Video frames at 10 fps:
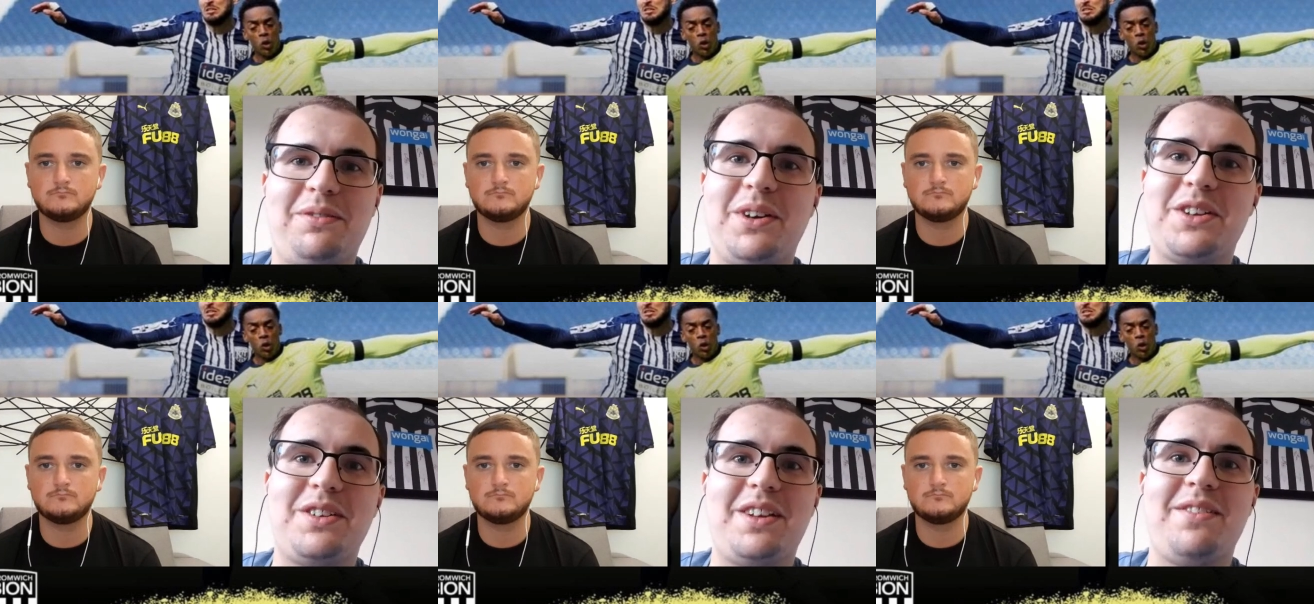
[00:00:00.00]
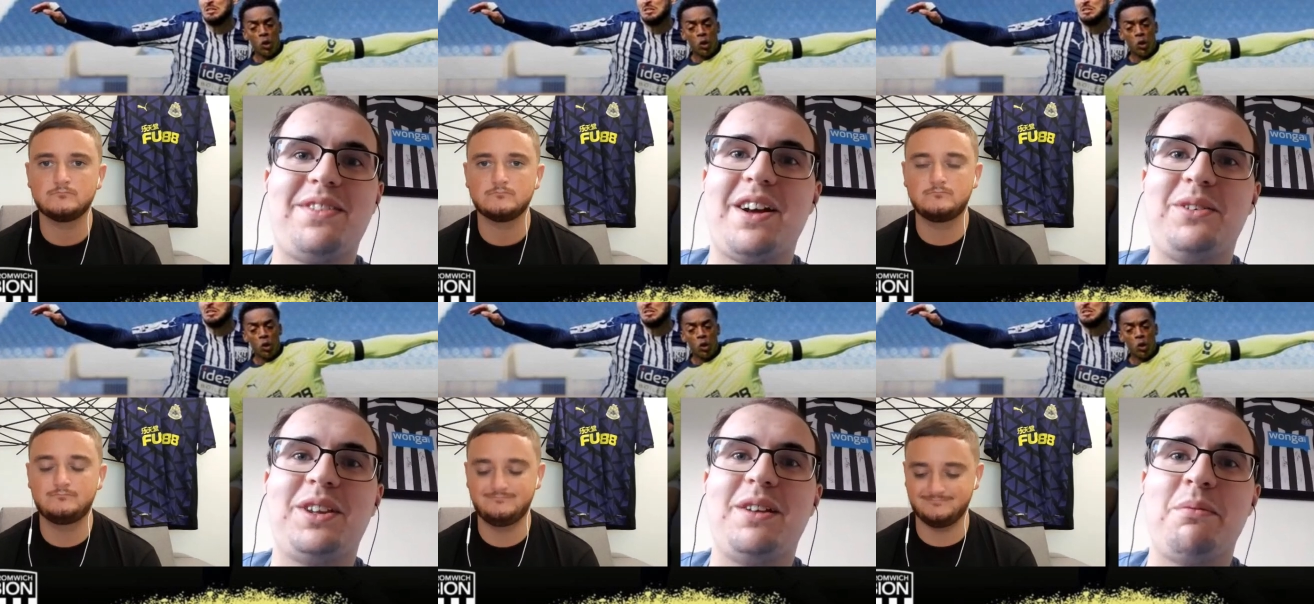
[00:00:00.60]
Speaker 1: Which, if that
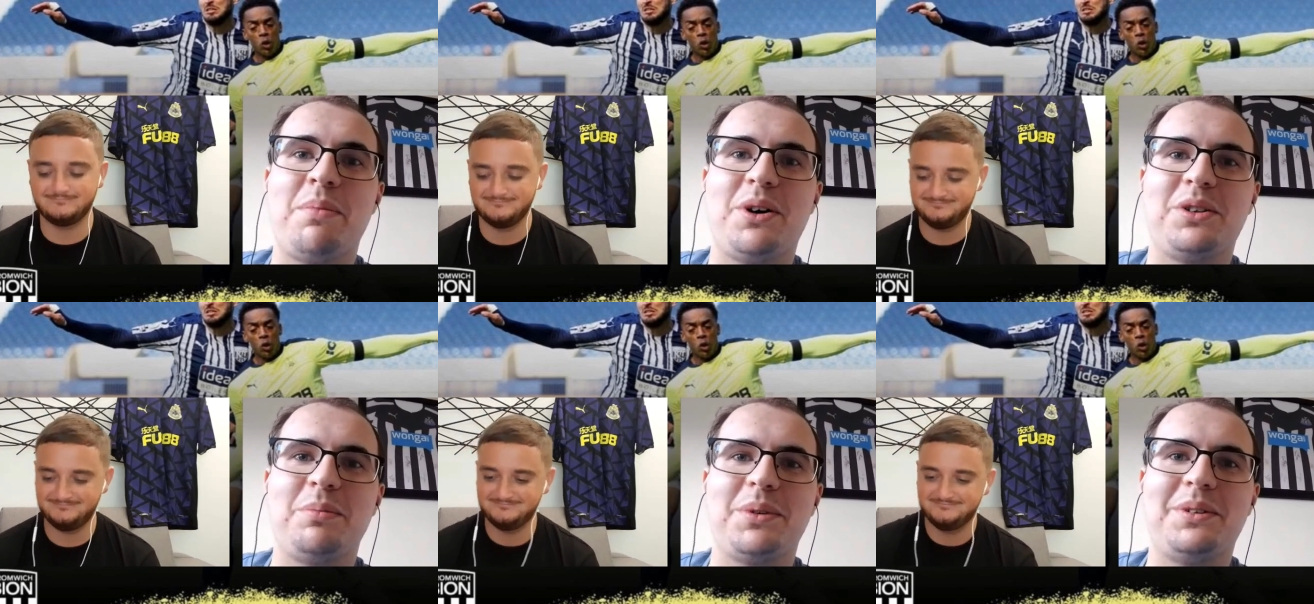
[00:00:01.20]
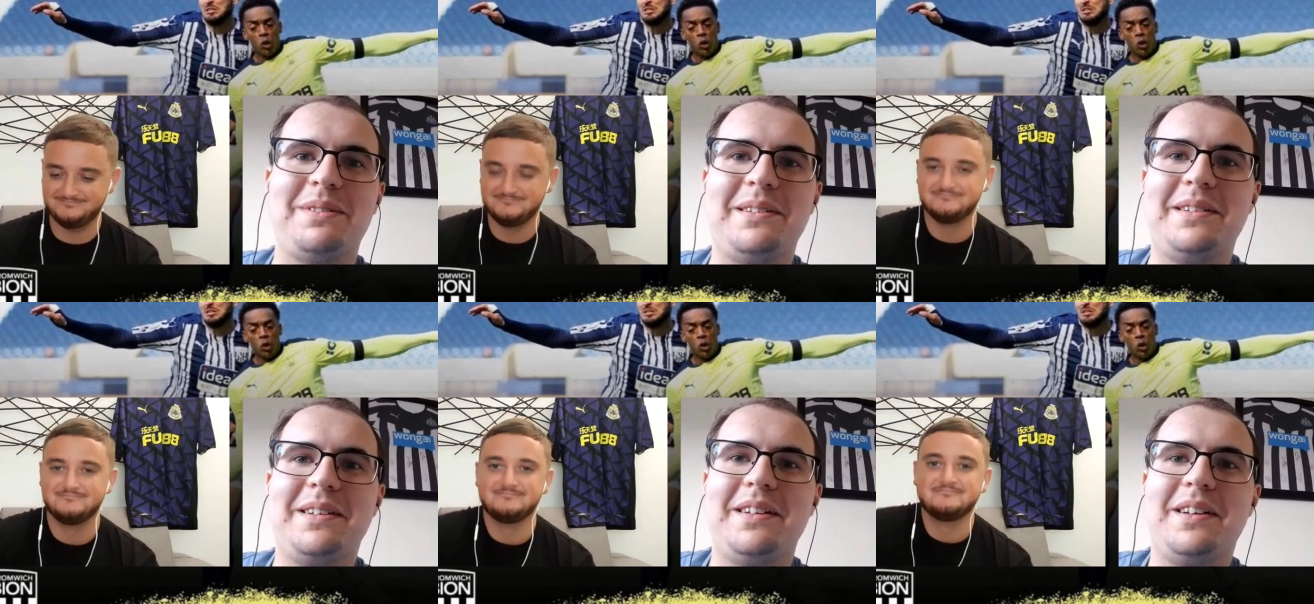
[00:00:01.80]
was even possible,
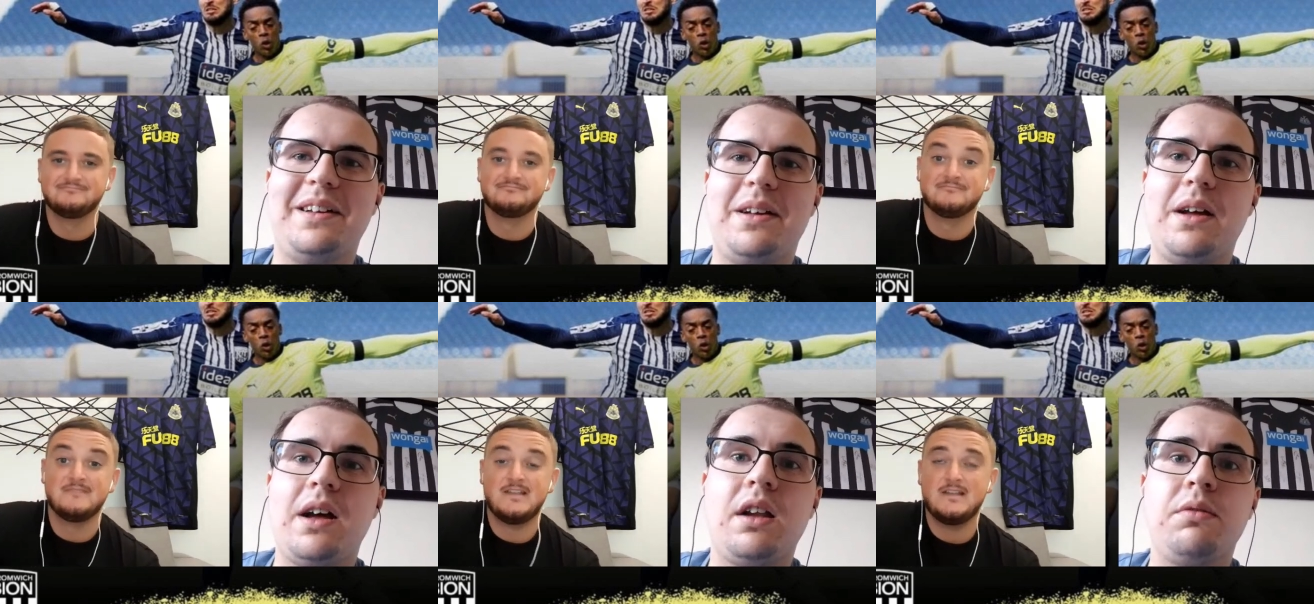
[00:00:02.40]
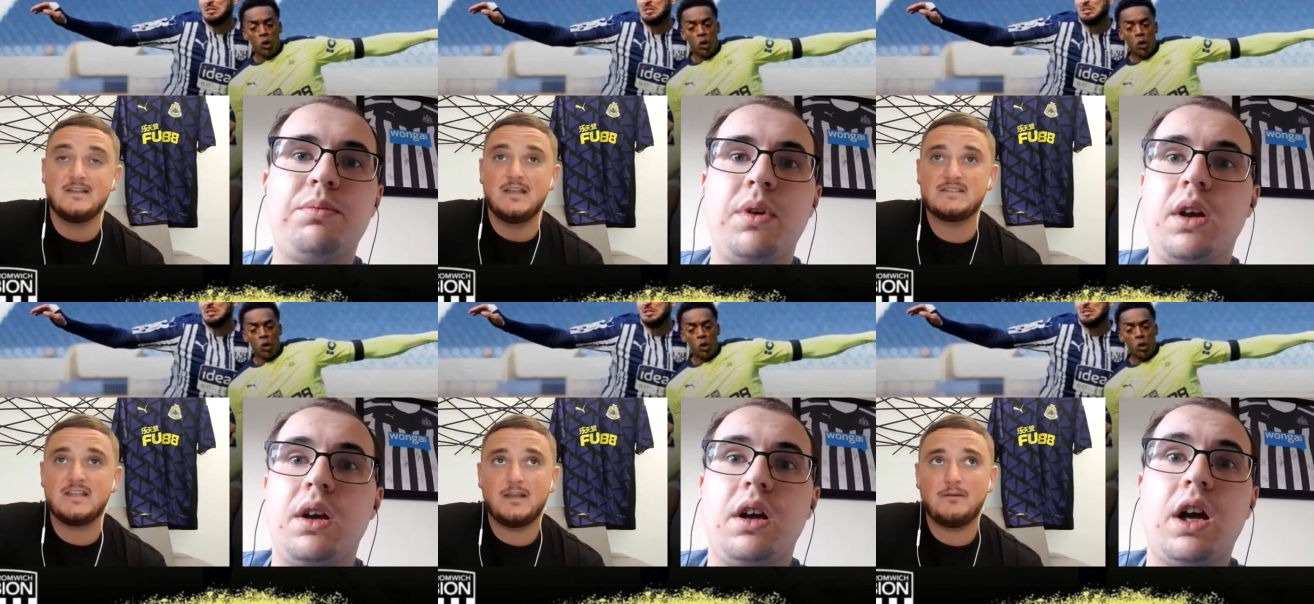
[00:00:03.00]
and
Speaker 2: is
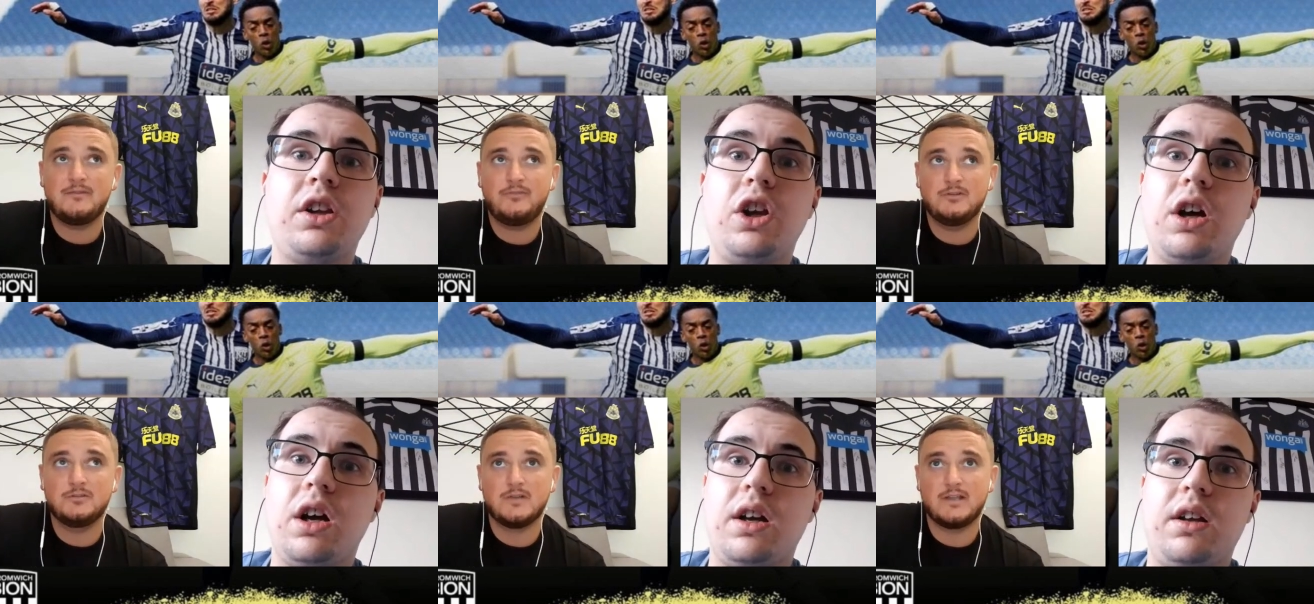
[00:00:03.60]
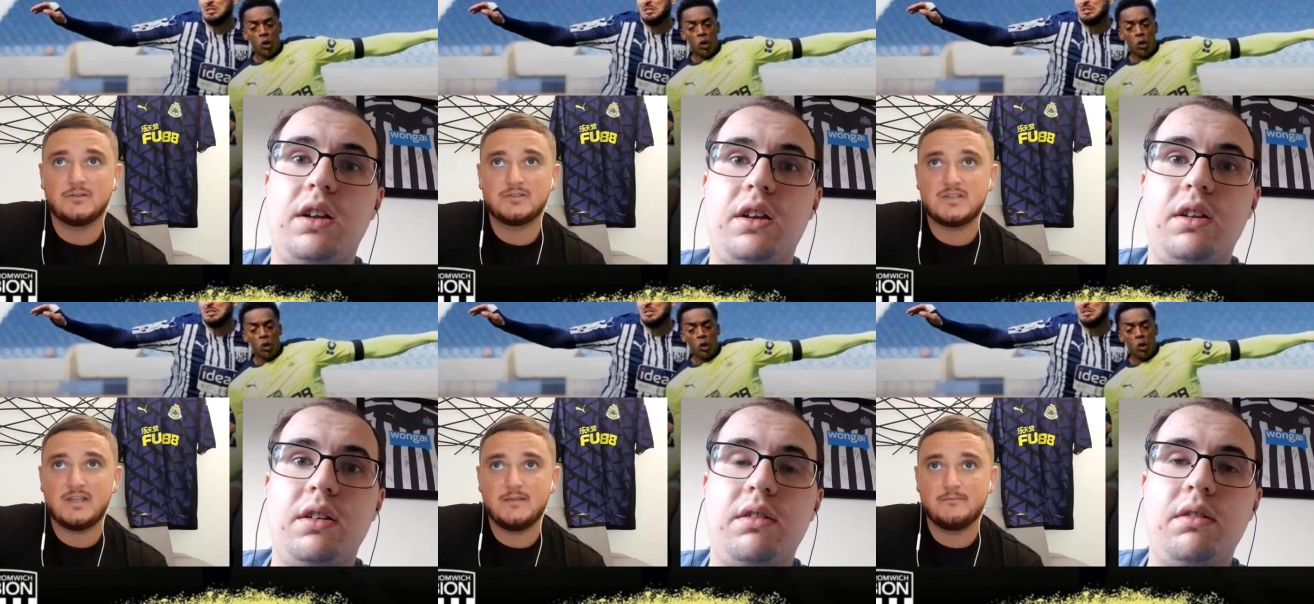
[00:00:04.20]
that our fault though? Like us
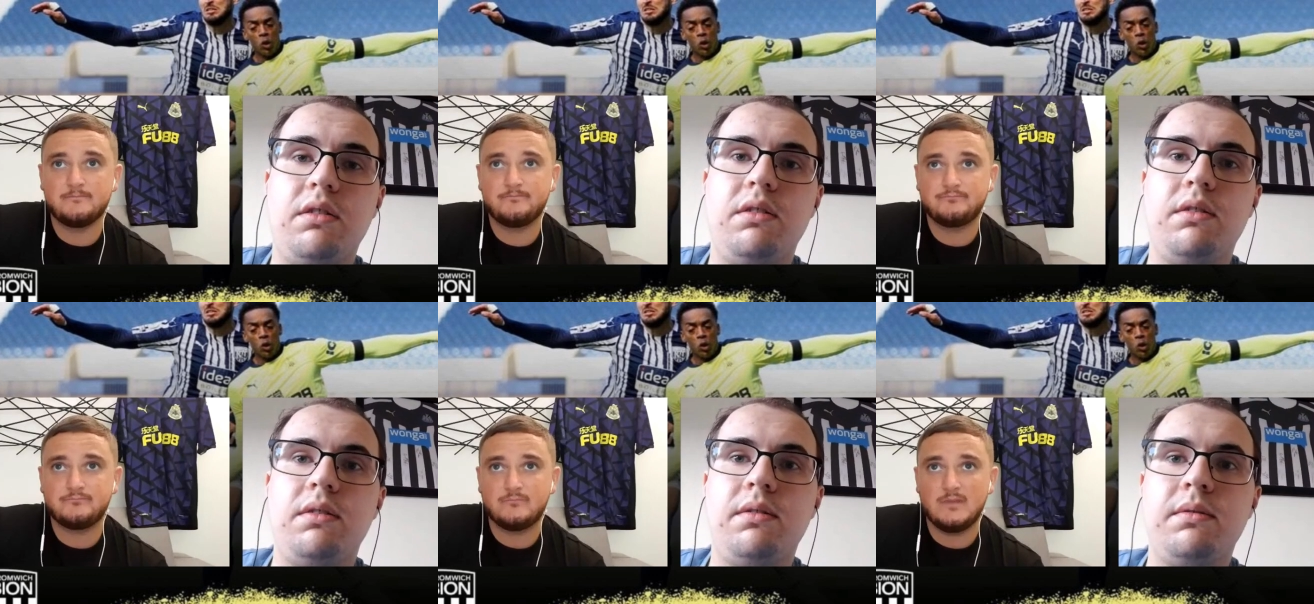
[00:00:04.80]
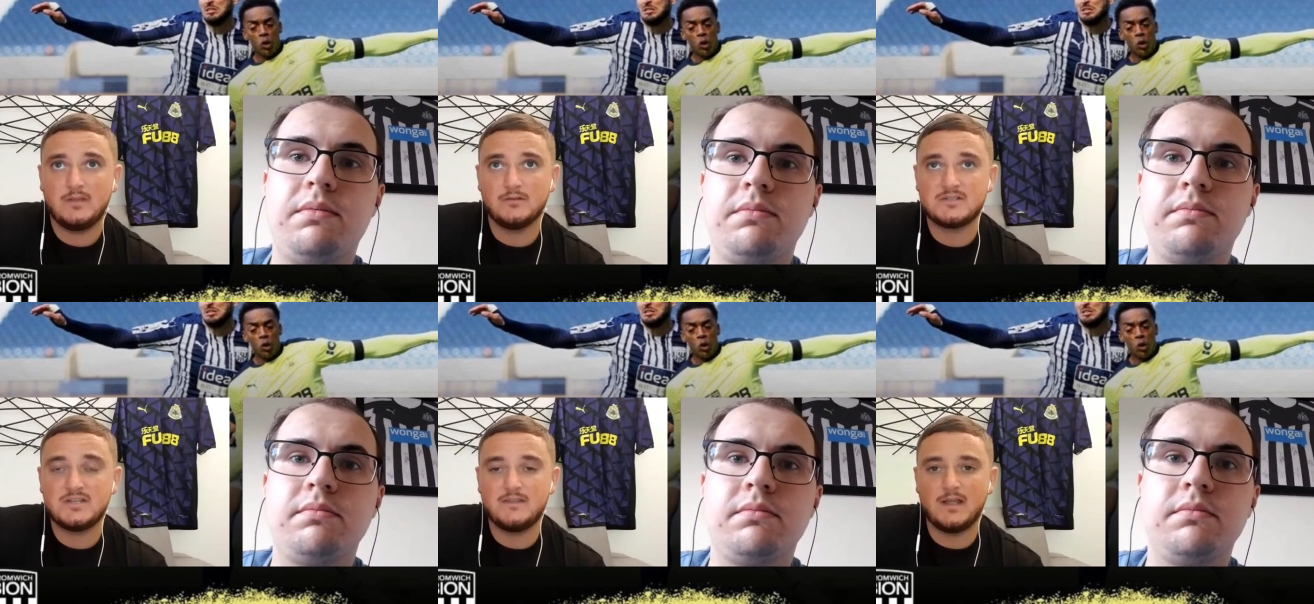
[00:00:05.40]
saying. You know,
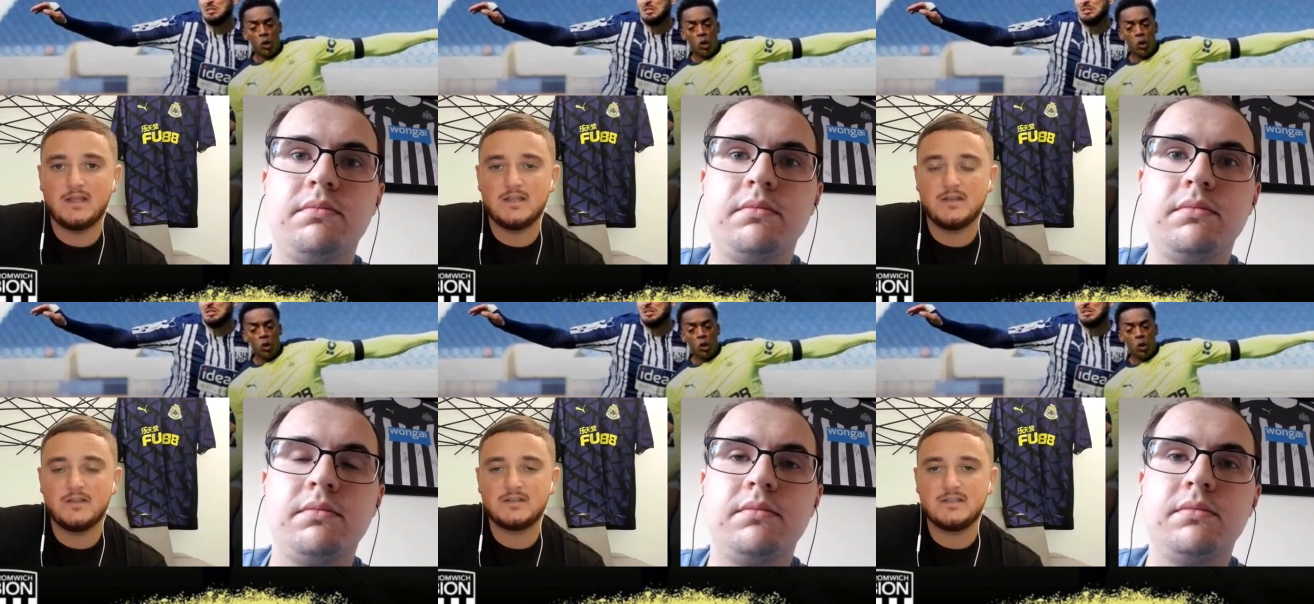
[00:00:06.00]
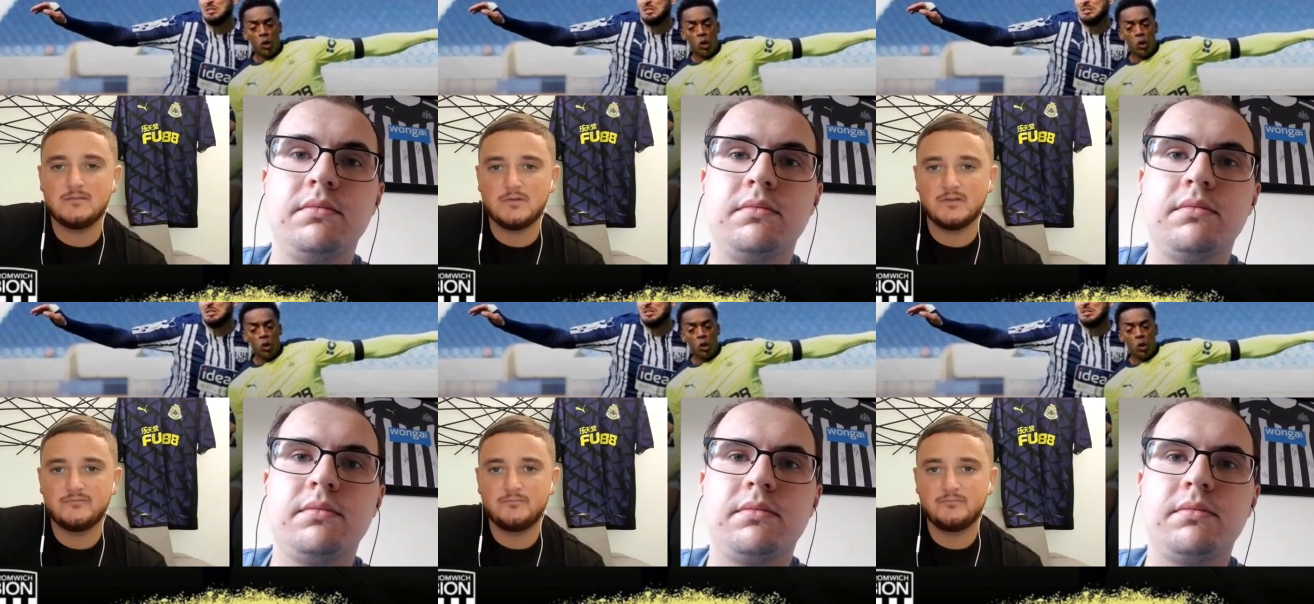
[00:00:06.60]
seeing that another team would have